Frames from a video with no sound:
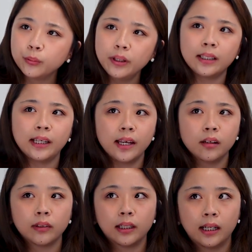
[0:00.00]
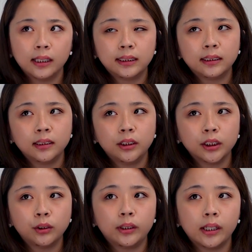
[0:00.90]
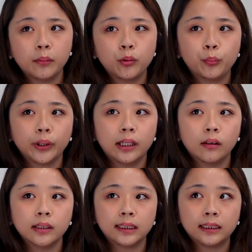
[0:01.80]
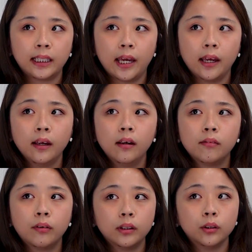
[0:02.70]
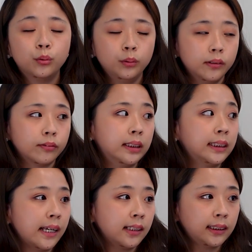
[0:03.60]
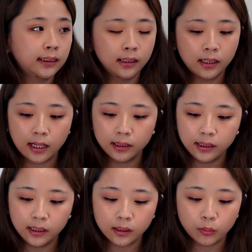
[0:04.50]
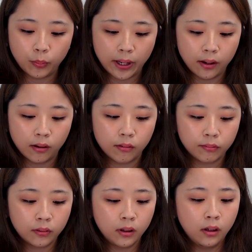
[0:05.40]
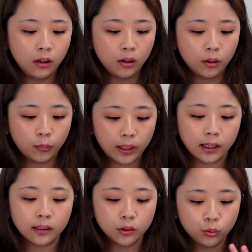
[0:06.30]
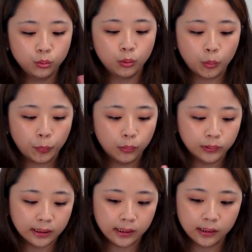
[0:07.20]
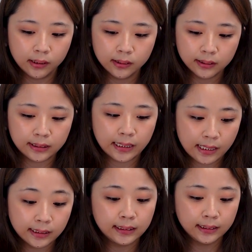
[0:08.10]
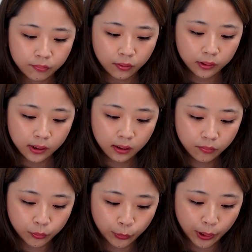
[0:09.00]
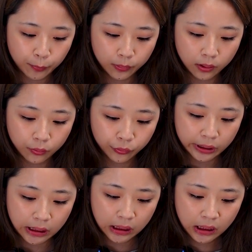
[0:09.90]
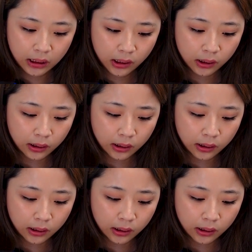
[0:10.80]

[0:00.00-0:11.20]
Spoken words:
do it at the end of the class just to get them to break down the scare for the 2 different stands. Are they aware of what are the 2 opposing stands? For key vocabulary,